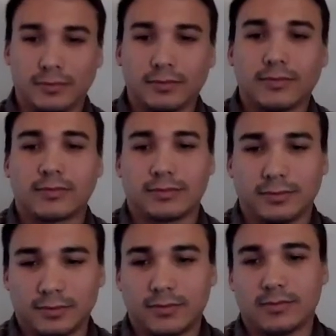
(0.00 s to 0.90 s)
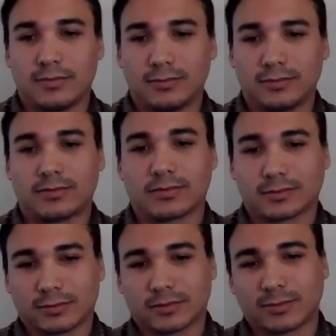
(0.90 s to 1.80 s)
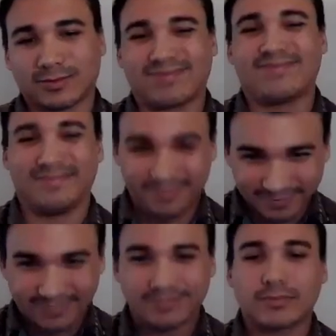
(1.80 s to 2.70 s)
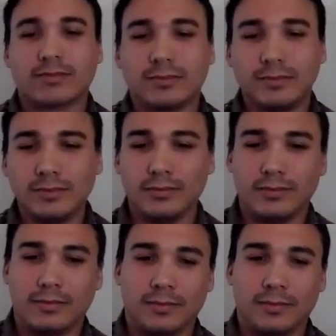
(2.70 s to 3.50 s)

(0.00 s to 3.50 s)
[no speech]